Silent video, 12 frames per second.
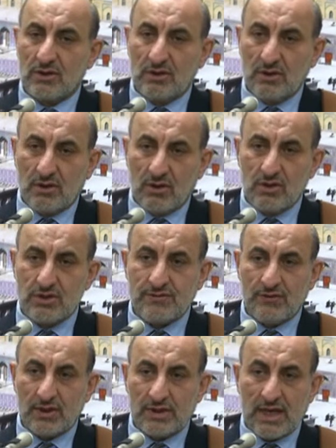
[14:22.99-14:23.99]
cause
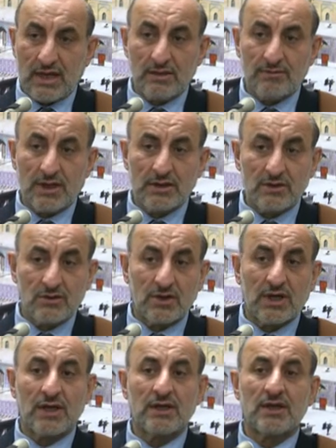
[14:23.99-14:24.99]
for that, but you
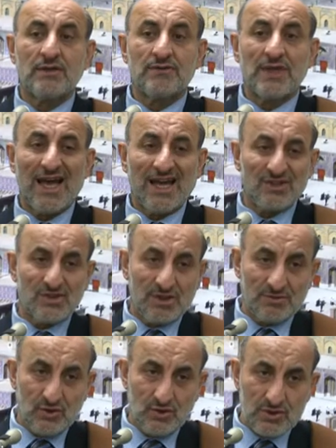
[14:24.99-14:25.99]
can give the
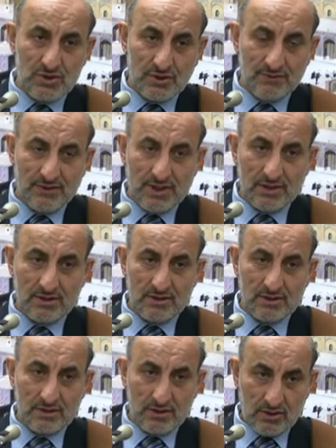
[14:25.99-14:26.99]
attributes of that
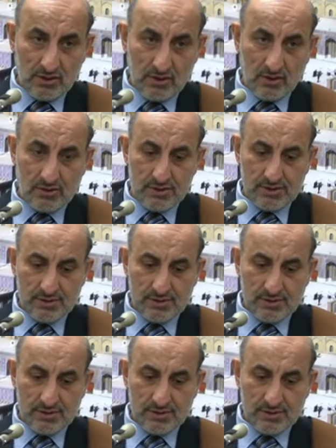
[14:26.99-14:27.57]
cause.